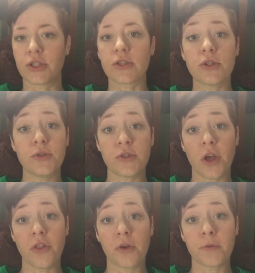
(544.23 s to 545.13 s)
just lose
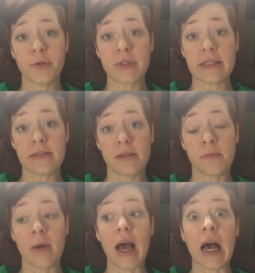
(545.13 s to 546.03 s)
all their root
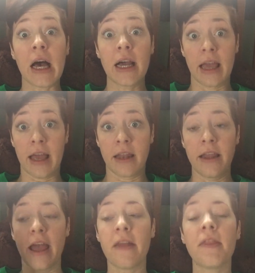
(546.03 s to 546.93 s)
system again,
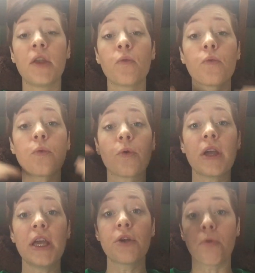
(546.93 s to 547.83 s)
and then
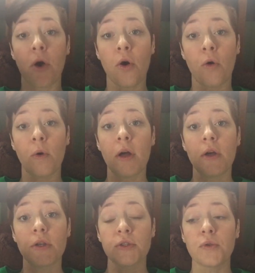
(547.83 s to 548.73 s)
regrow
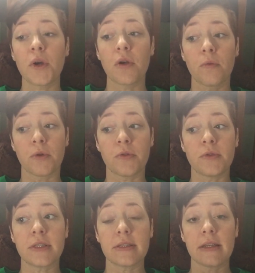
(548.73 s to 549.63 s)
soil
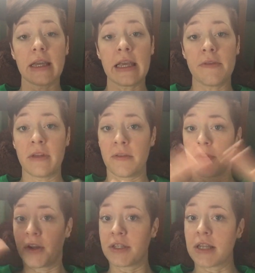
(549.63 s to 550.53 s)
roots, even if
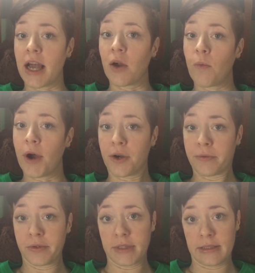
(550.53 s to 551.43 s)
their entire water
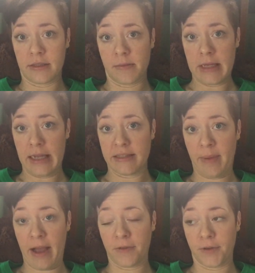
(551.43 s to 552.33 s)
root system dies
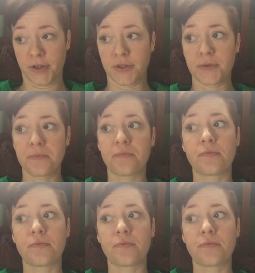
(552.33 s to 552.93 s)
back first.